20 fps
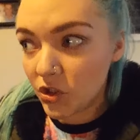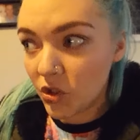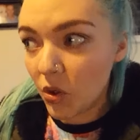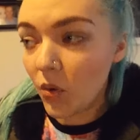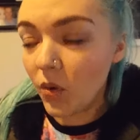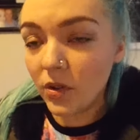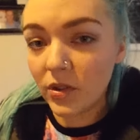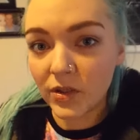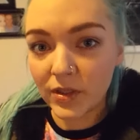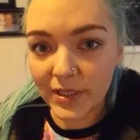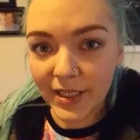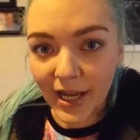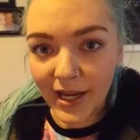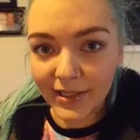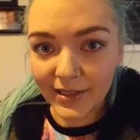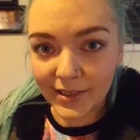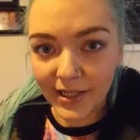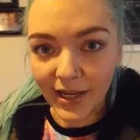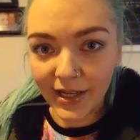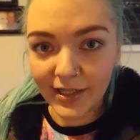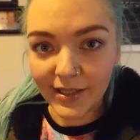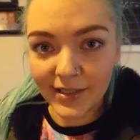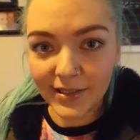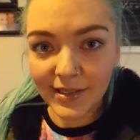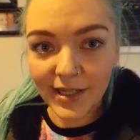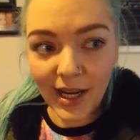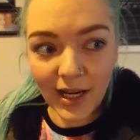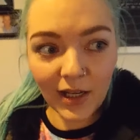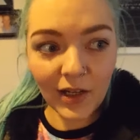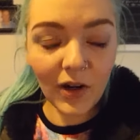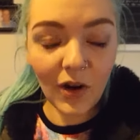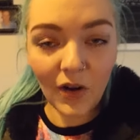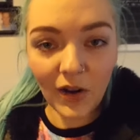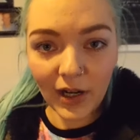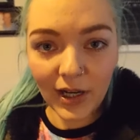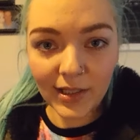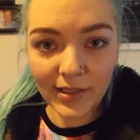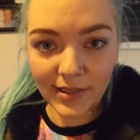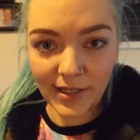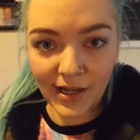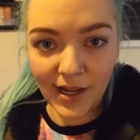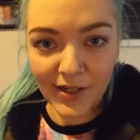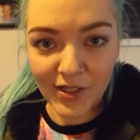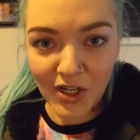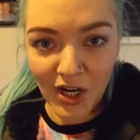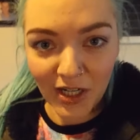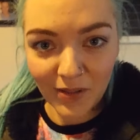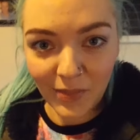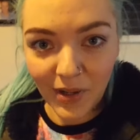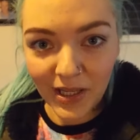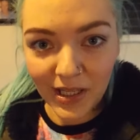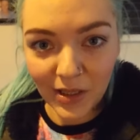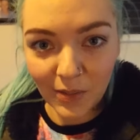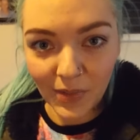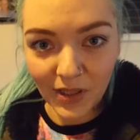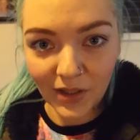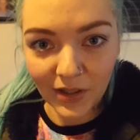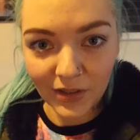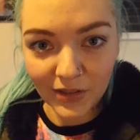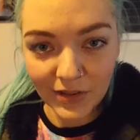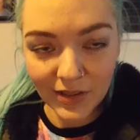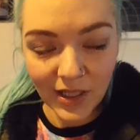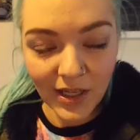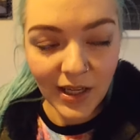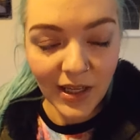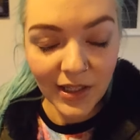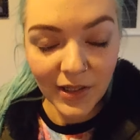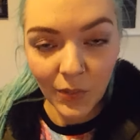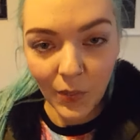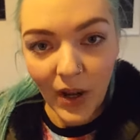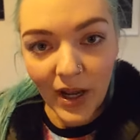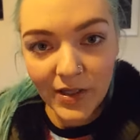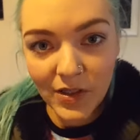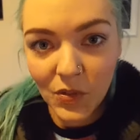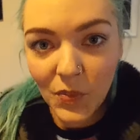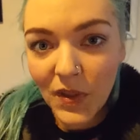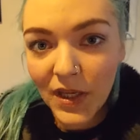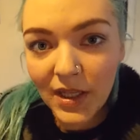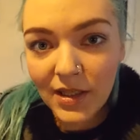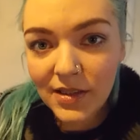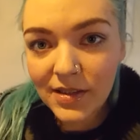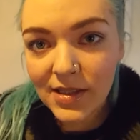Told us last night, 10 o'clock last night, I checked my emails that we had to be in